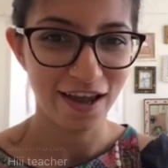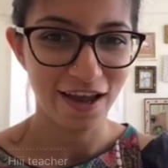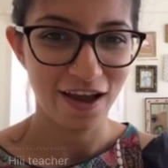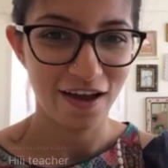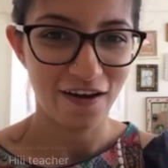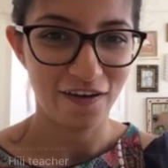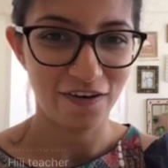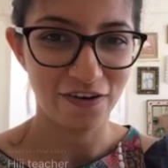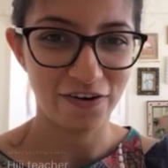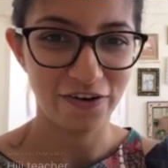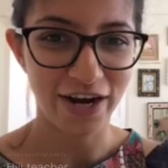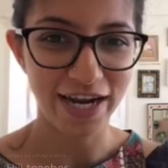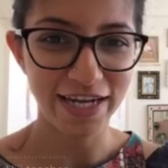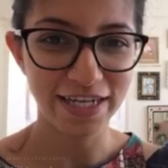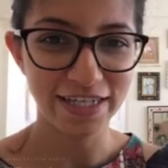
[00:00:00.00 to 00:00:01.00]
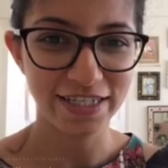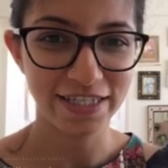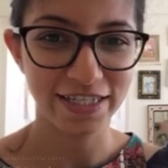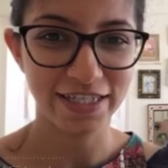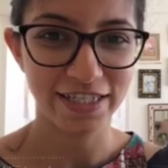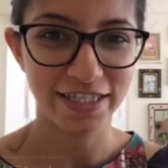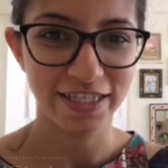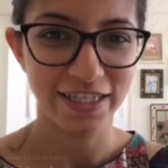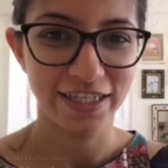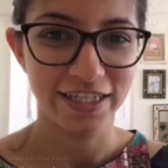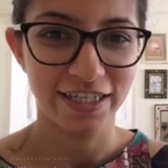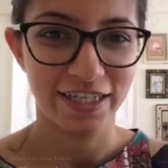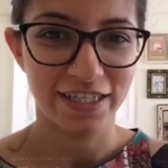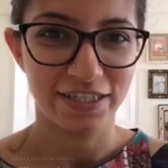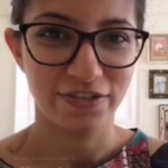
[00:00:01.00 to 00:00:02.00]
All right.
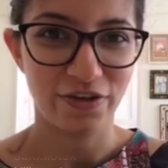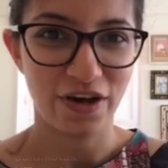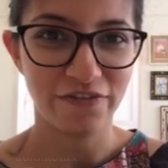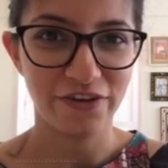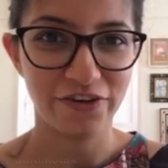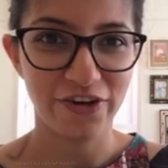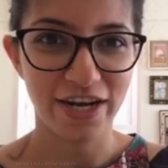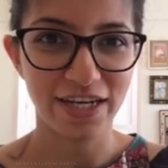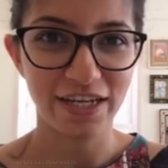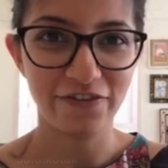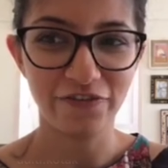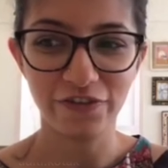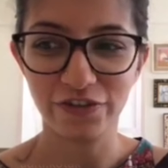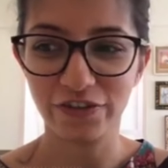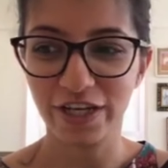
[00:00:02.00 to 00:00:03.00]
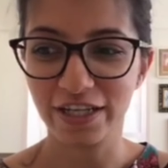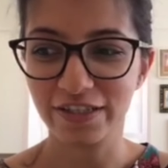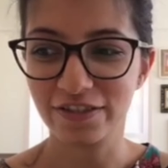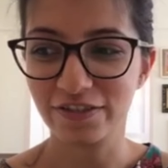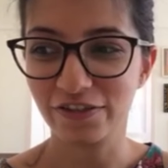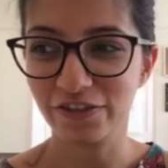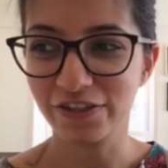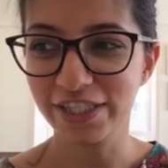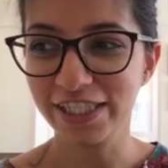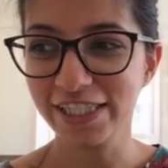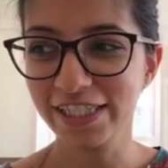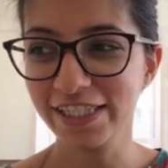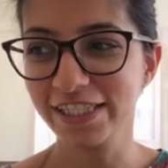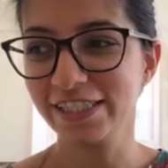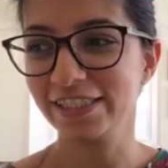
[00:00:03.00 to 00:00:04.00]
So are we ready for today's
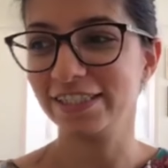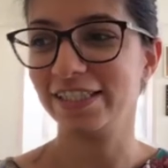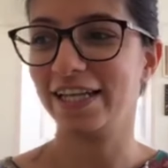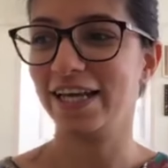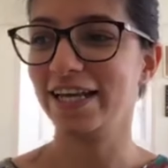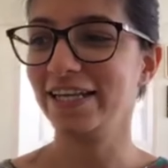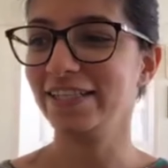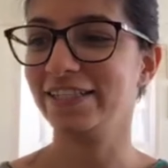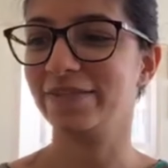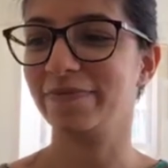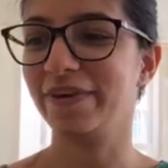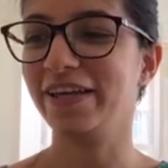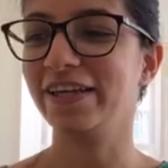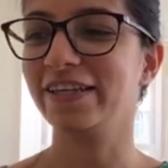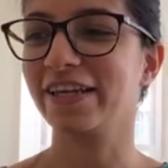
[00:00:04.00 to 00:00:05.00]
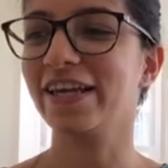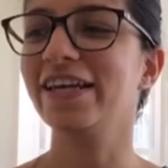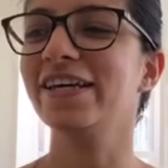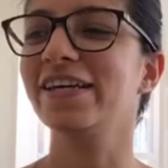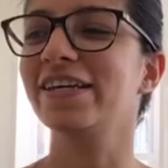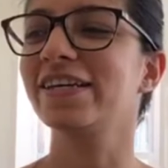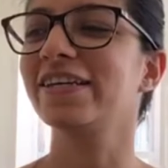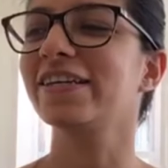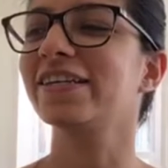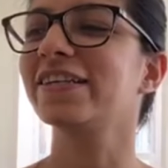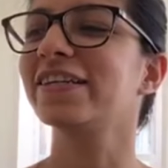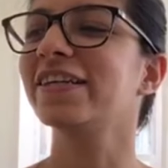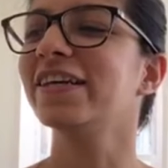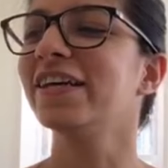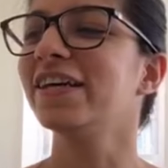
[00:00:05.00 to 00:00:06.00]
story? Let's
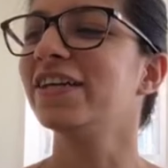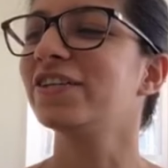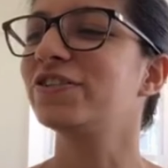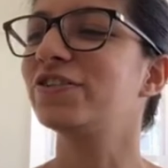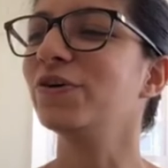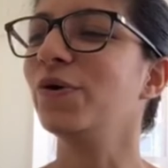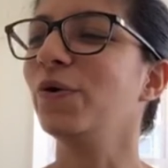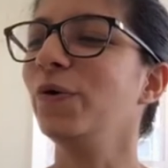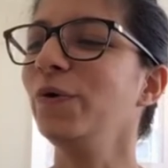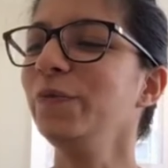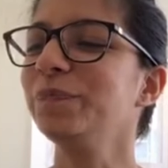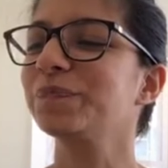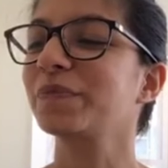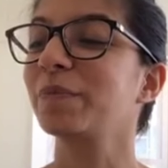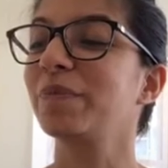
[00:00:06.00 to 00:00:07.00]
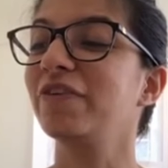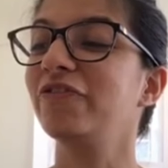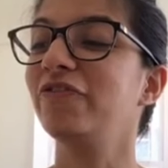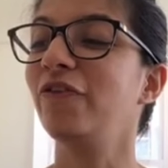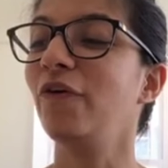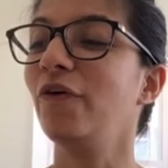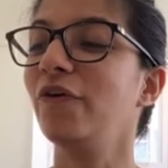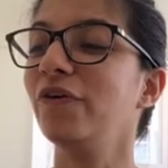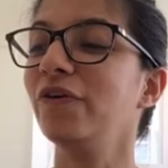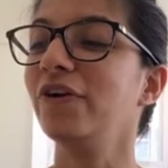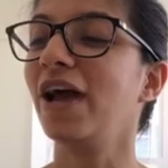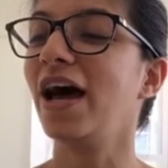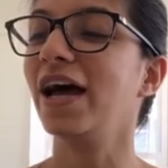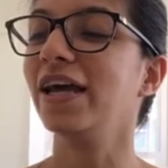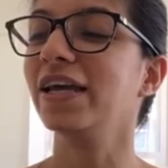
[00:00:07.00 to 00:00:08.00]
begin. So before
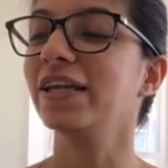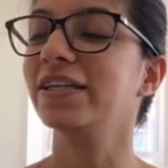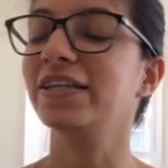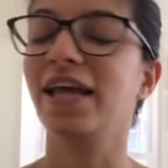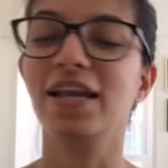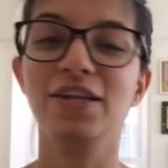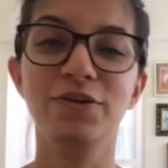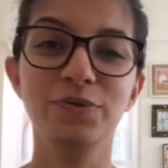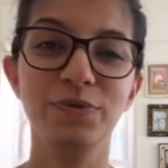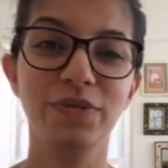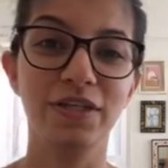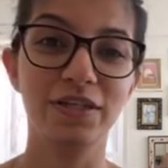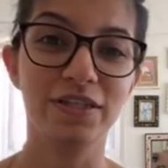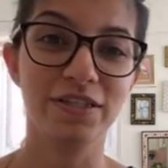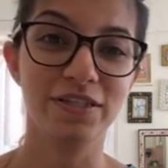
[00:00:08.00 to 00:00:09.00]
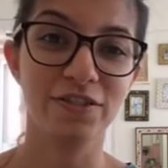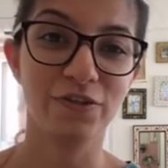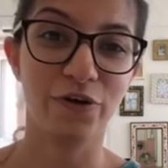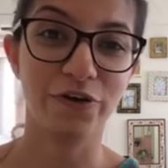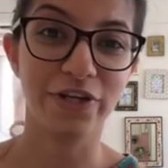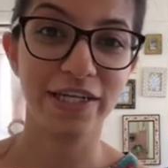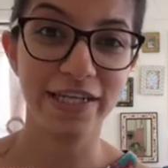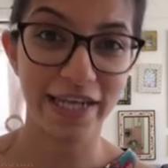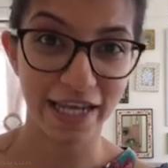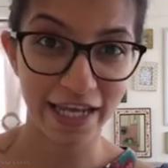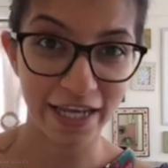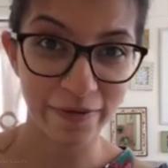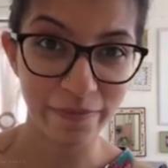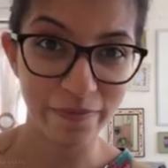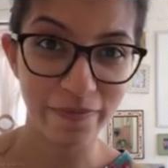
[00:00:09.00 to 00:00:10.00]
I tell you the story
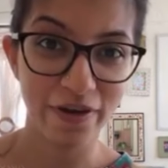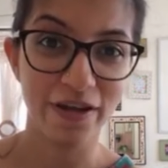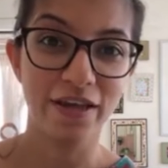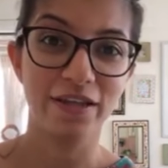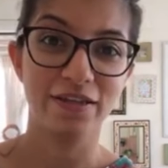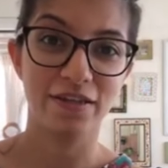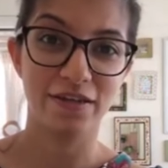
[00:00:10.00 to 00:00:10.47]
name, the